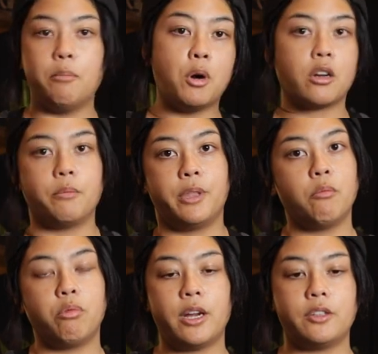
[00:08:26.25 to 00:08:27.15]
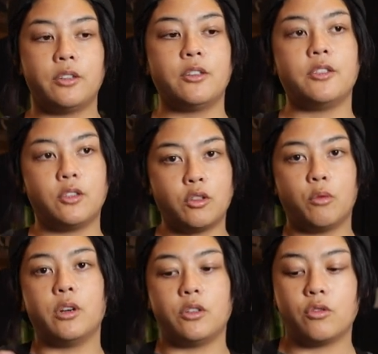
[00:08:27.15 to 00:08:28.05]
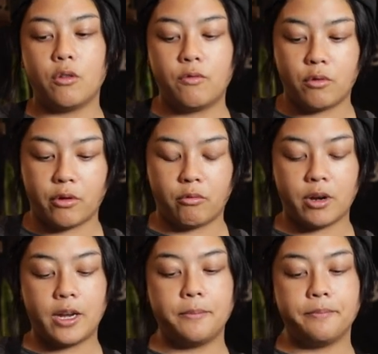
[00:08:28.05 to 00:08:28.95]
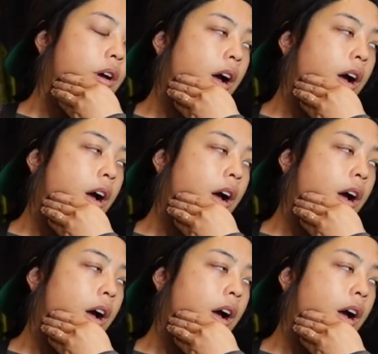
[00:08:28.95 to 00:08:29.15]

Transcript: They mark up their prices and so on and so forth, right?